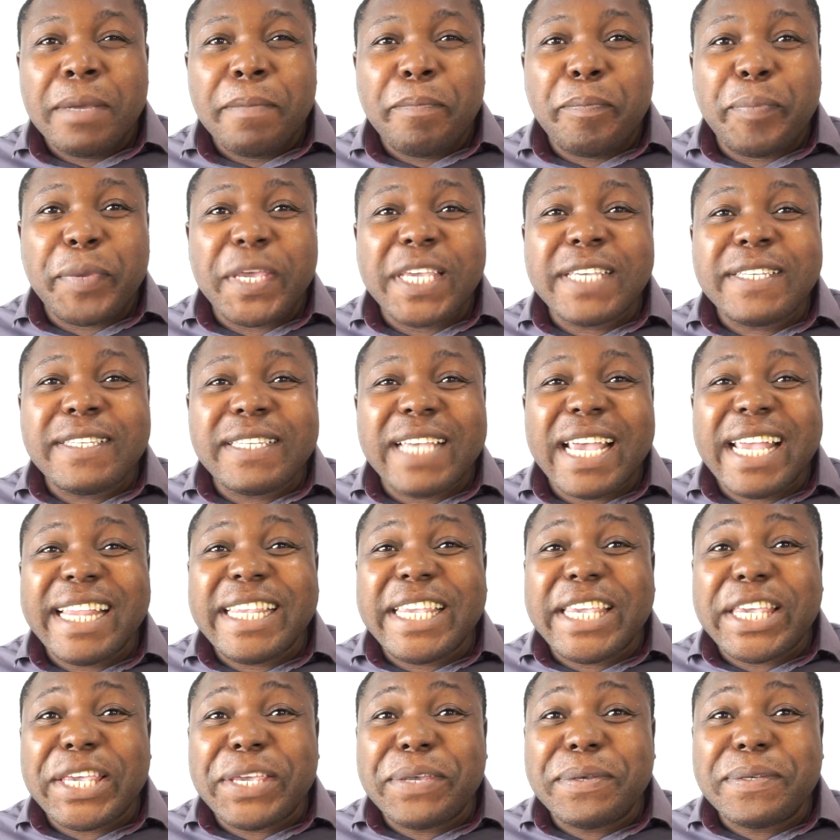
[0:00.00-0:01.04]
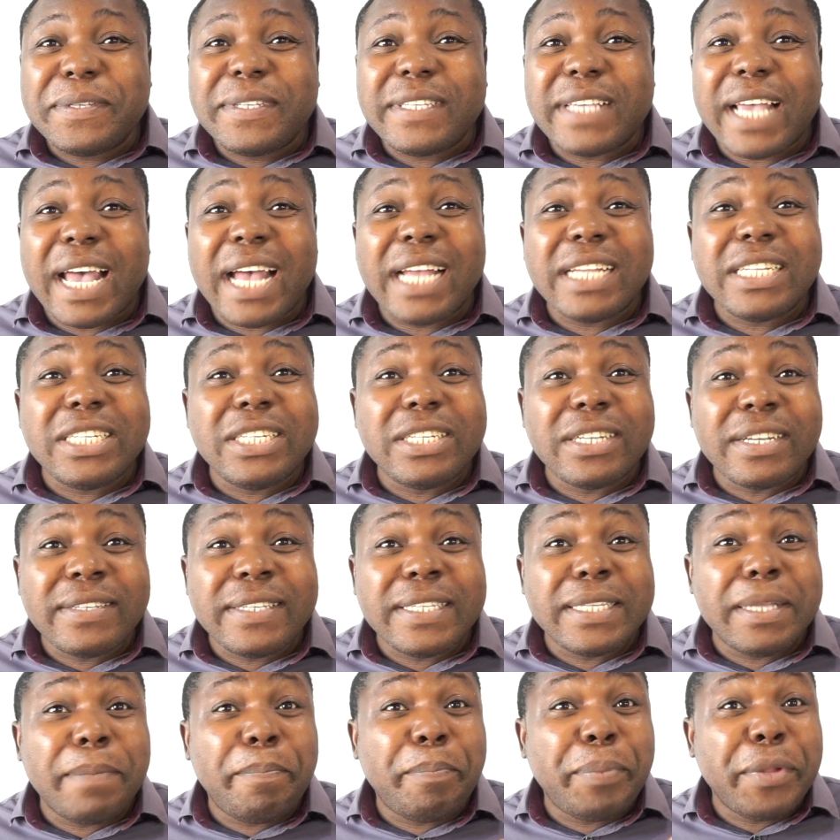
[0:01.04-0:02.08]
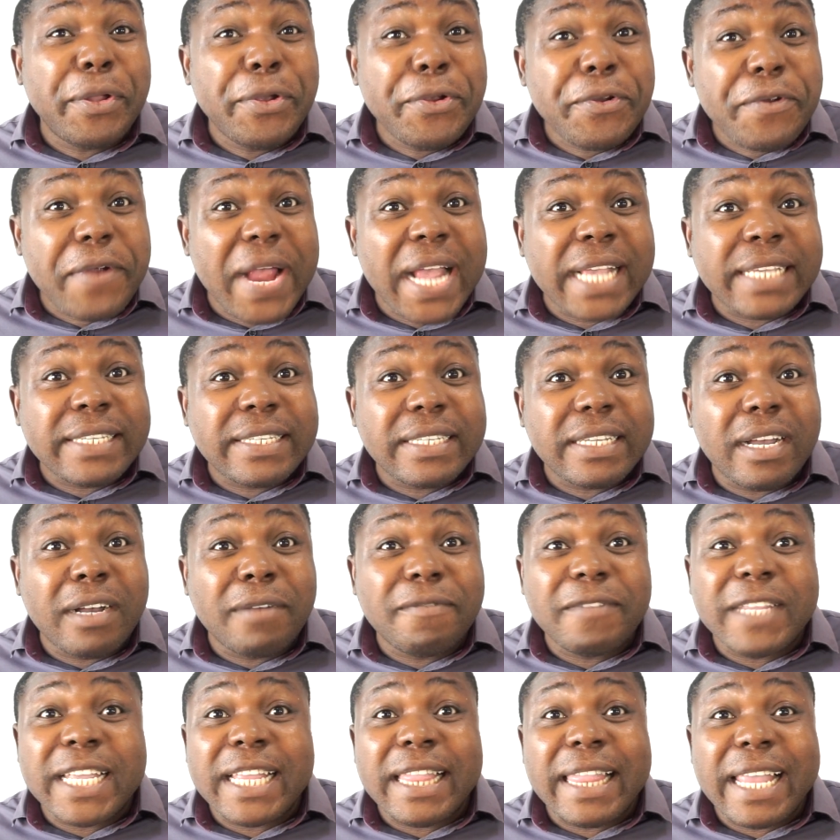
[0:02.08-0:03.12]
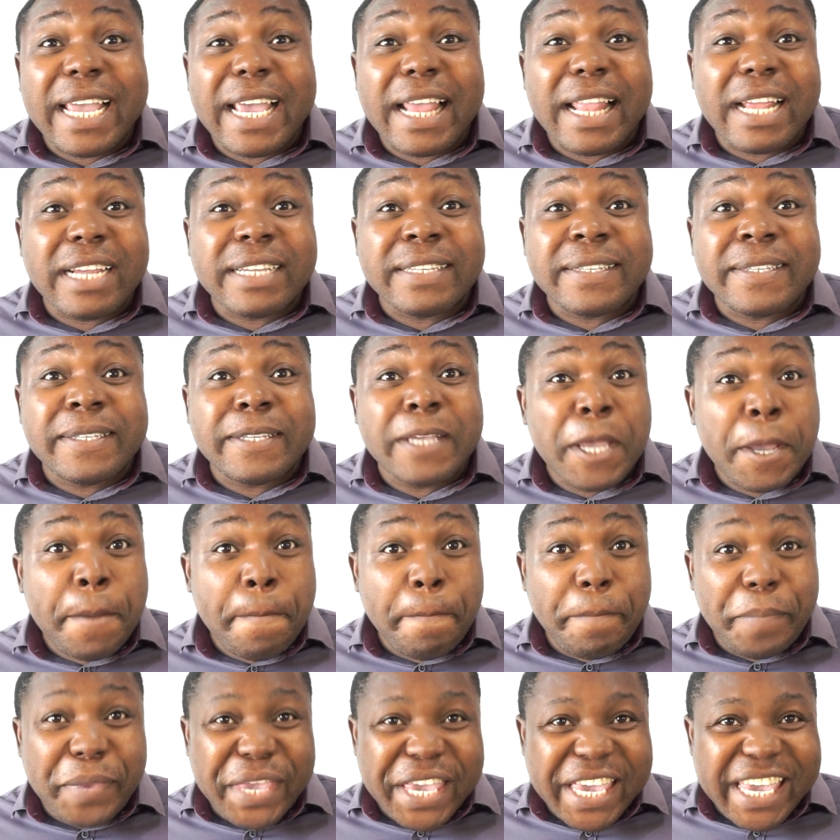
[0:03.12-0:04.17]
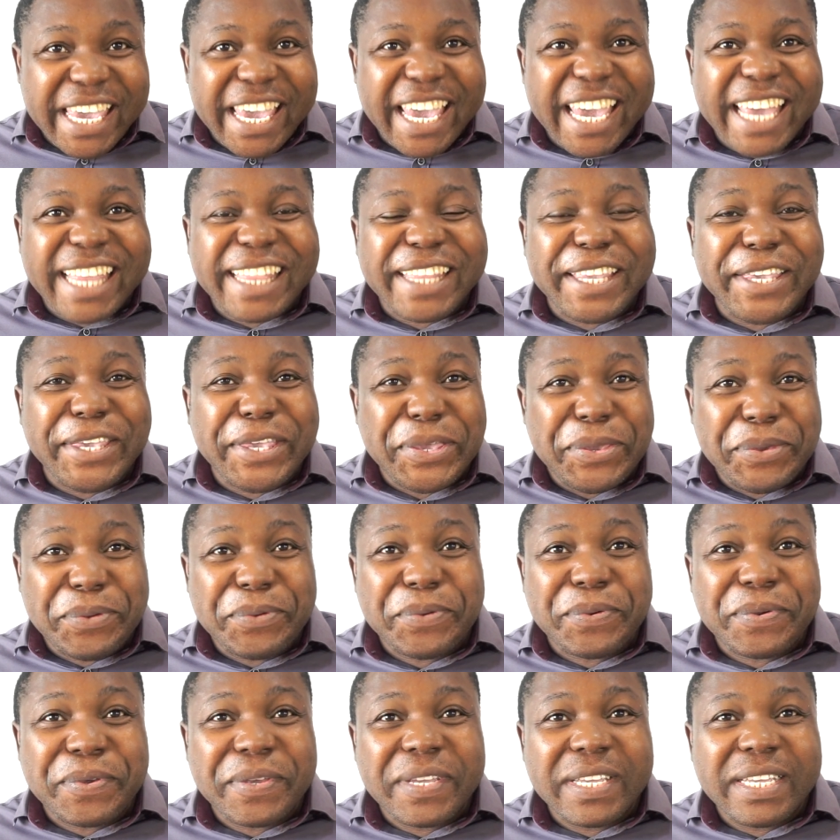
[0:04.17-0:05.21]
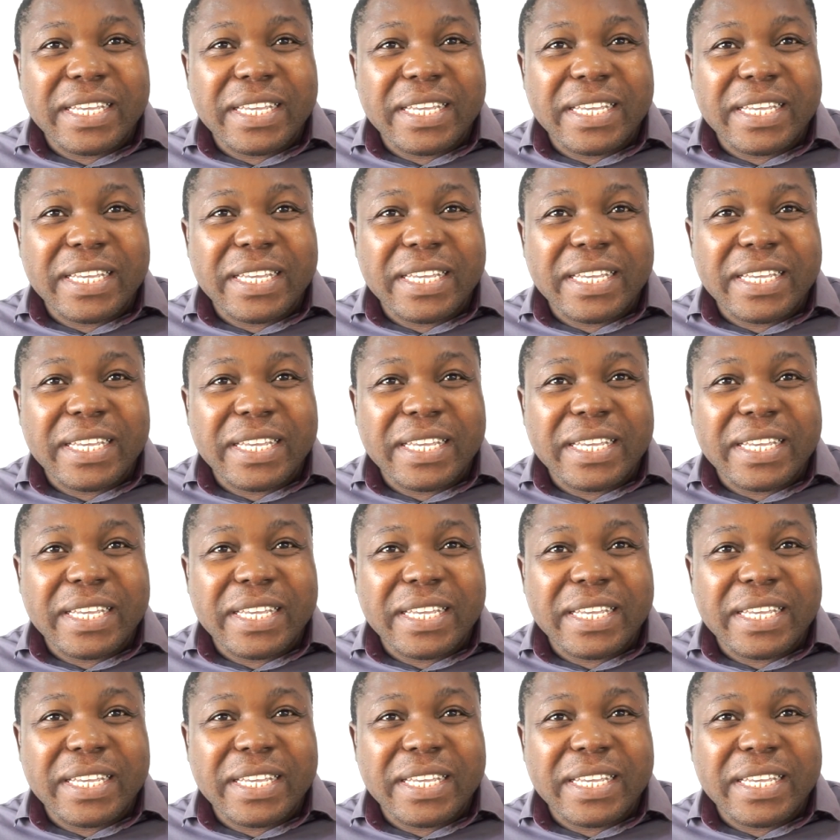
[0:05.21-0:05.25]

P's and Q's are just the plurals of the letters P and Q.